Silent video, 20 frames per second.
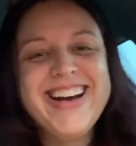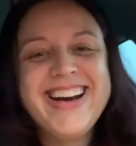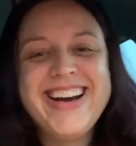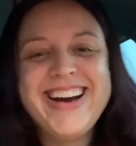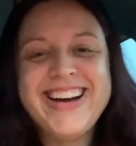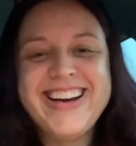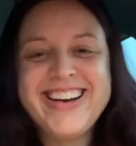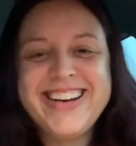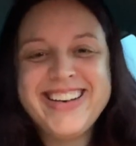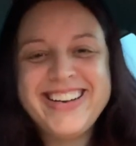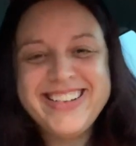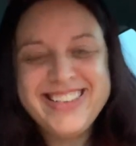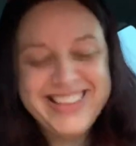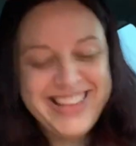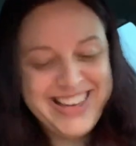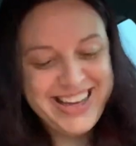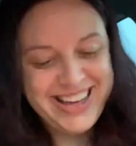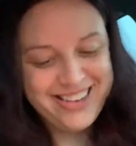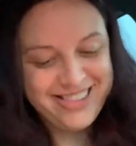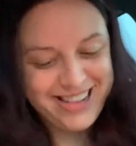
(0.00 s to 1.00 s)
oh,
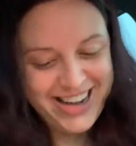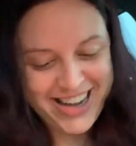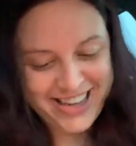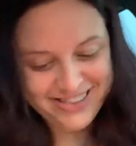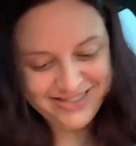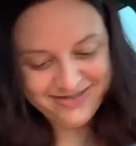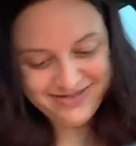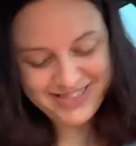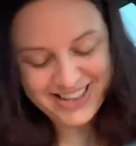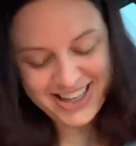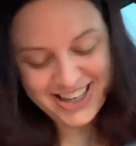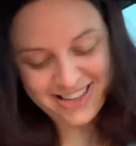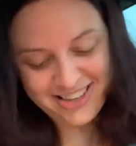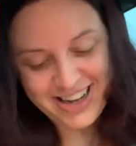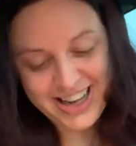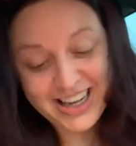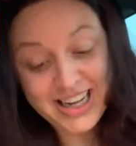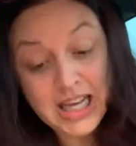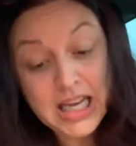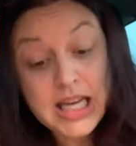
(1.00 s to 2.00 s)
the internet.
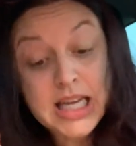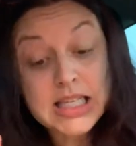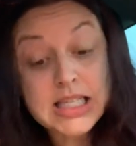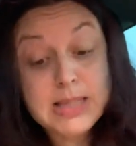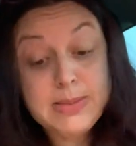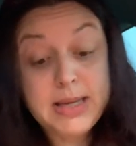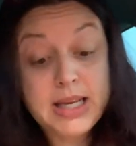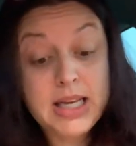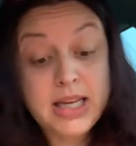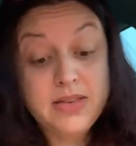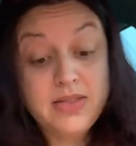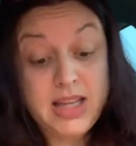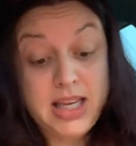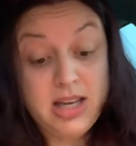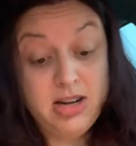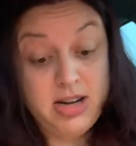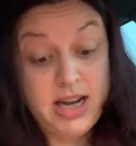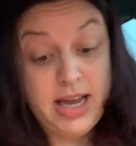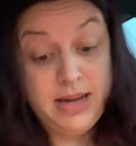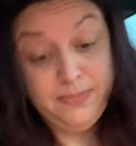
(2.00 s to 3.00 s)
Speaking of the
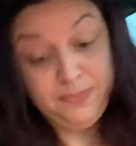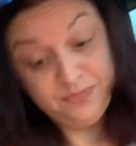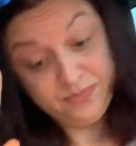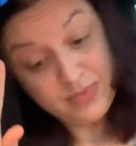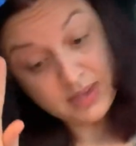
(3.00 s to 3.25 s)
internet,